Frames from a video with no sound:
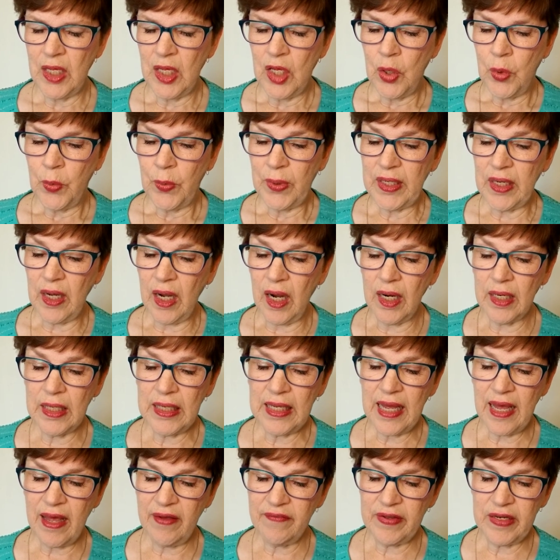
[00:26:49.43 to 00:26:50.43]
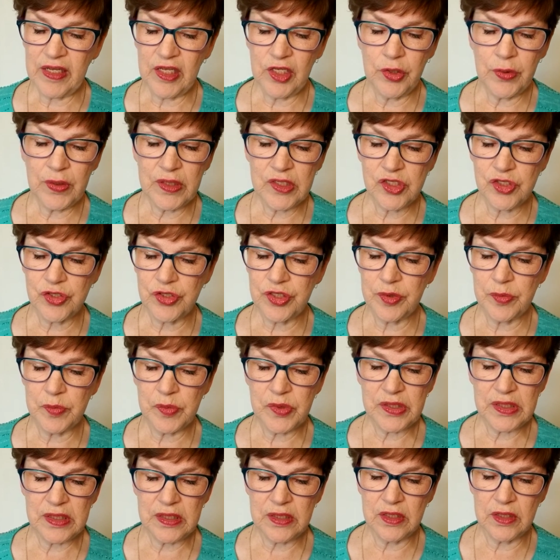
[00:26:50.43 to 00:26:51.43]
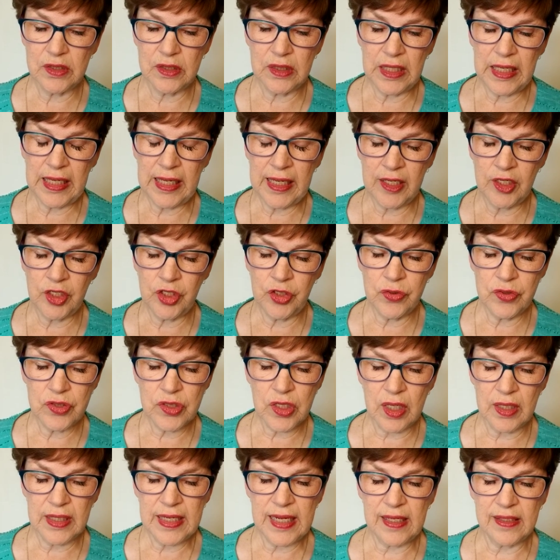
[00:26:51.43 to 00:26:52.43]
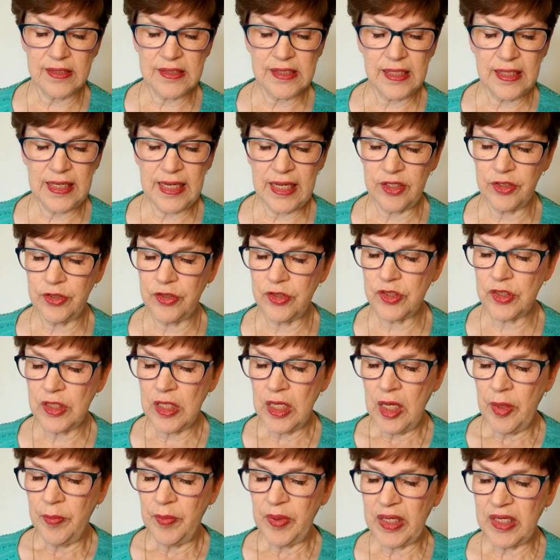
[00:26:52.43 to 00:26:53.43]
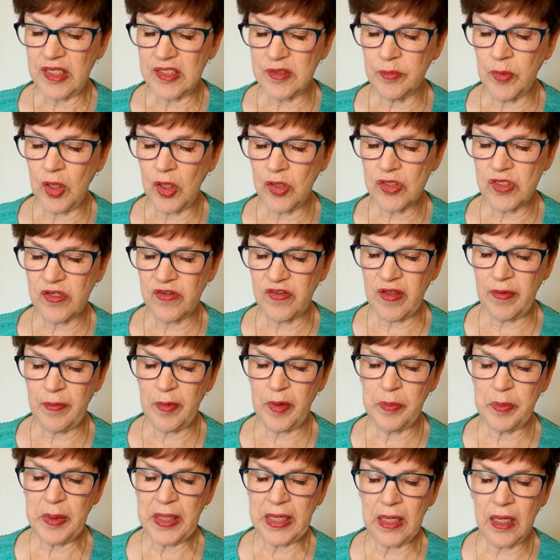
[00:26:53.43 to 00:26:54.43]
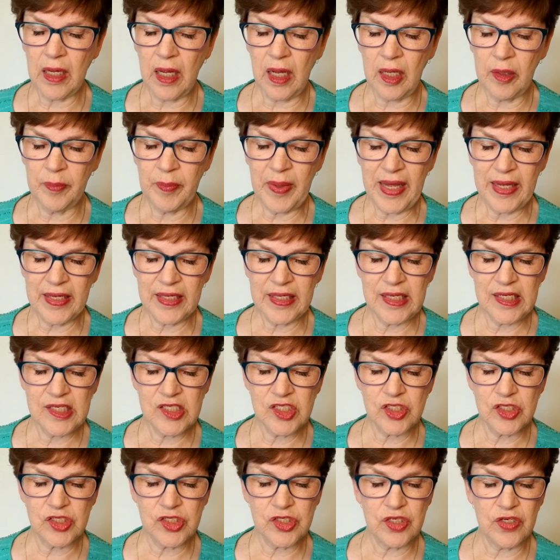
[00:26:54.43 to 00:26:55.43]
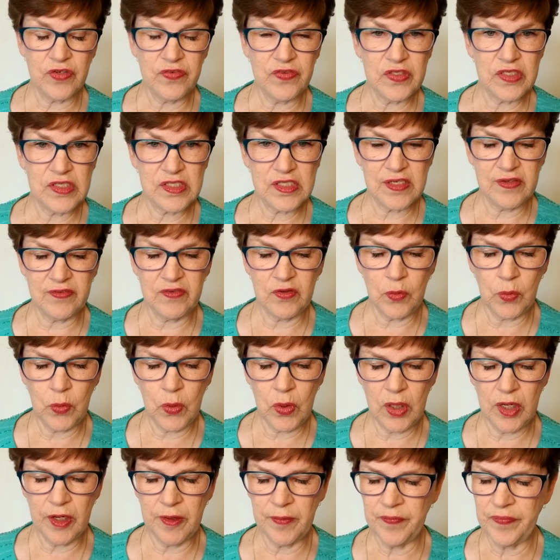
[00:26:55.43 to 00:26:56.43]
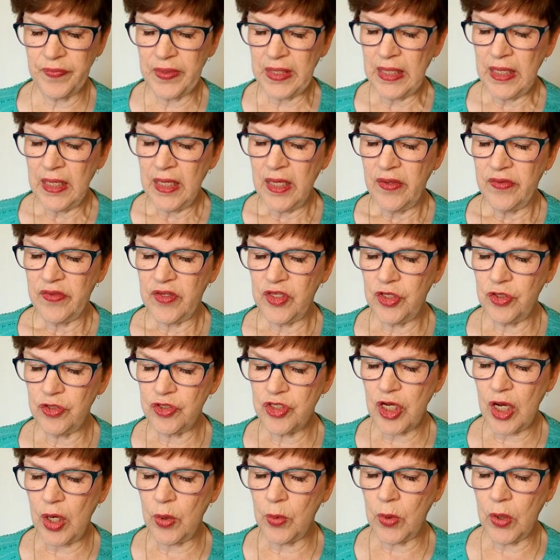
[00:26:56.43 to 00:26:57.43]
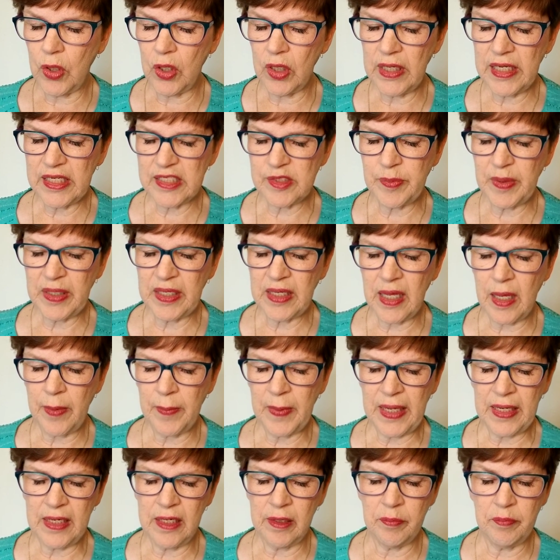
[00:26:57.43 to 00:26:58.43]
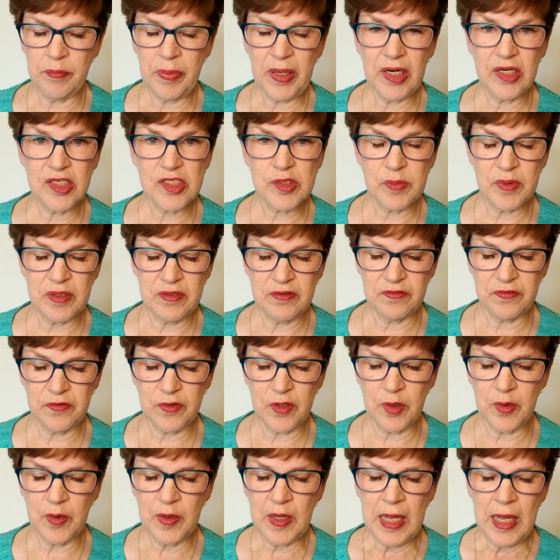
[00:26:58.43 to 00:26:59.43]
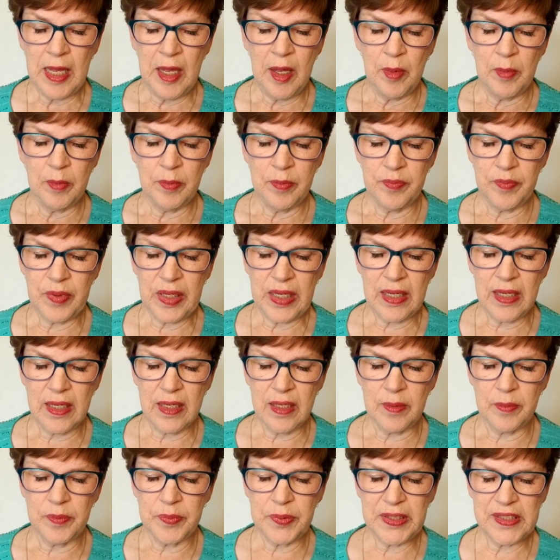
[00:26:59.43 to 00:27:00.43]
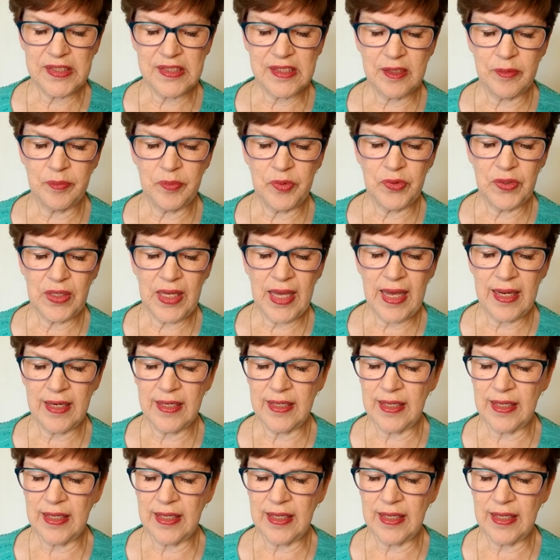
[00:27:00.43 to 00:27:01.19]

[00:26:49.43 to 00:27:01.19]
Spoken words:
"We hardly have any U.S. troops in Utah now," said Andrews, "because most of them have been called back east to serve in the Civil War. The Utah War has become an embarrassment for President Buchanan